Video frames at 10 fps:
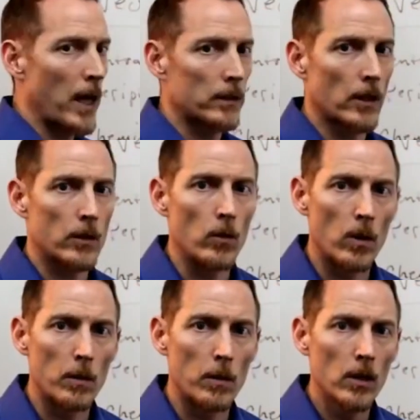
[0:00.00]
look
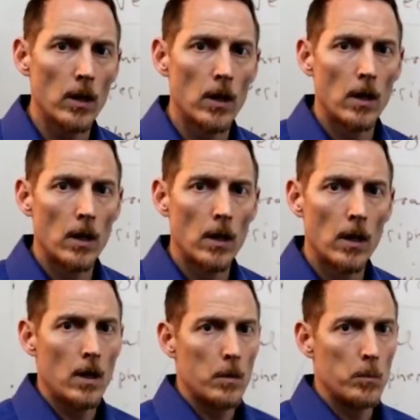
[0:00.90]
normal,
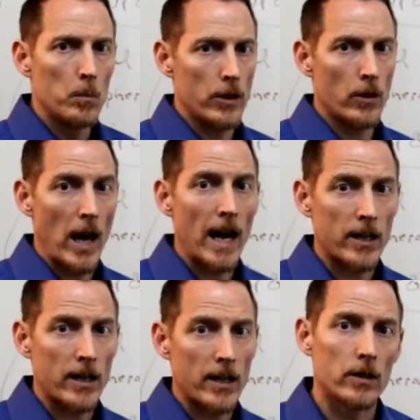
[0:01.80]
but you're
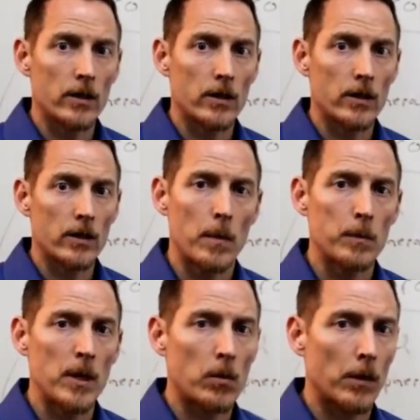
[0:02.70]
actually still
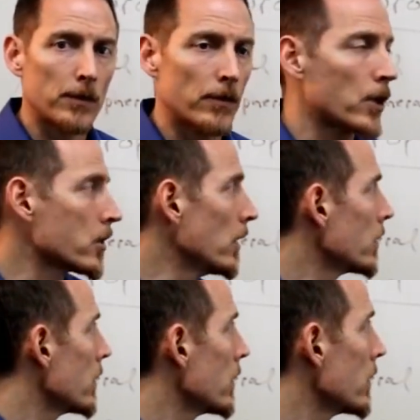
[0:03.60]
vitamin B12
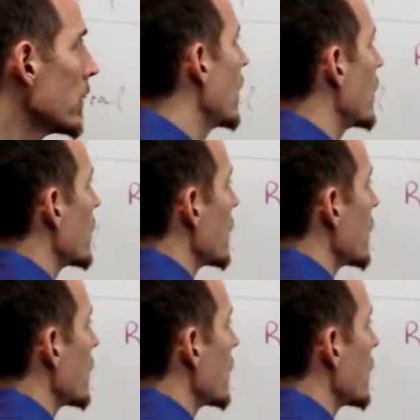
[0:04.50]
deficient. And so,